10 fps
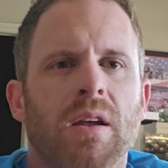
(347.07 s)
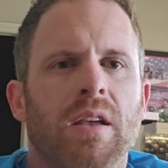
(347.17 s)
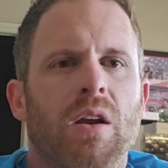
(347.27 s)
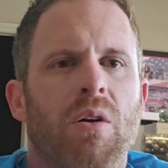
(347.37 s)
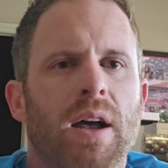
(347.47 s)

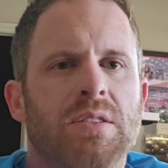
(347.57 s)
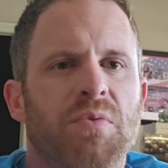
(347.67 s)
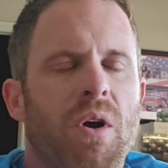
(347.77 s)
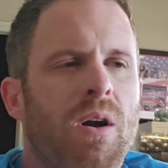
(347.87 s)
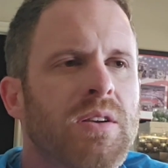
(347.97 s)
You know, as
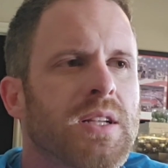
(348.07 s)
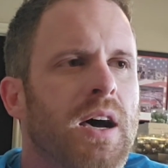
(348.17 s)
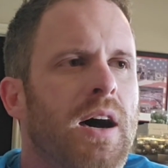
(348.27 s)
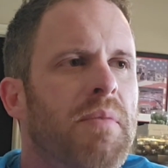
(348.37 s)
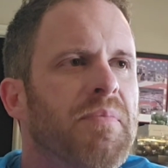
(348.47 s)
far as
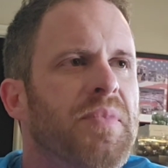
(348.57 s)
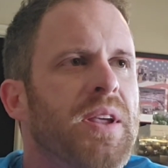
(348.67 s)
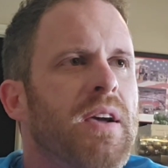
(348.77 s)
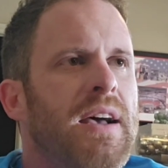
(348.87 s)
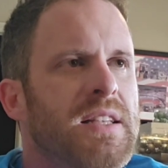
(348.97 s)

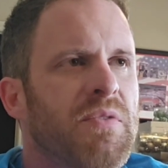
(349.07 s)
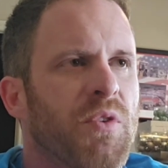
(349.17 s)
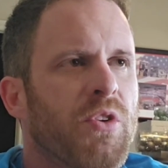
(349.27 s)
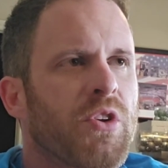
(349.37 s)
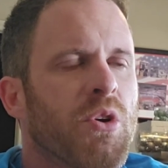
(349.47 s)
I
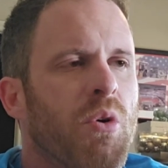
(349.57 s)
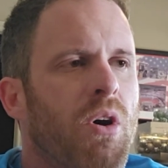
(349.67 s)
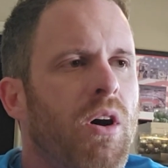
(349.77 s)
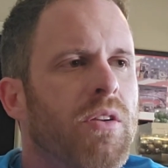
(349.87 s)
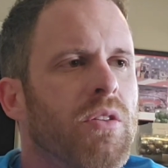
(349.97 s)
further go
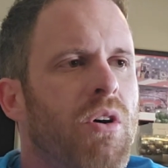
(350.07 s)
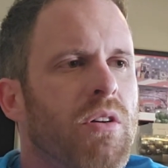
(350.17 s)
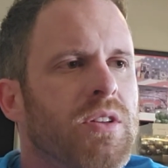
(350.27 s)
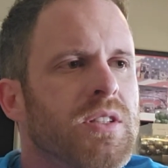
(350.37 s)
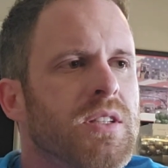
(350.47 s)
on
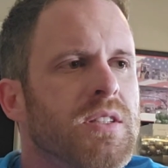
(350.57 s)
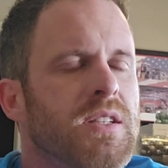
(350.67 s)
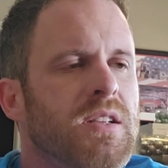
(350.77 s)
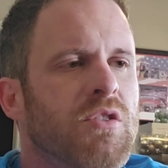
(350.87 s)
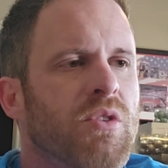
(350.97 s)
along this
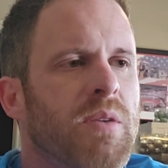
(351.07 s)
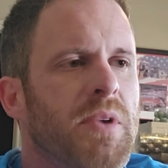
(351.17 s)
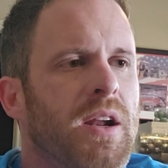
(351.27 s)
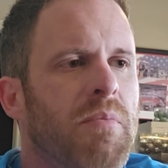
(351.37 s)
assisted treatment,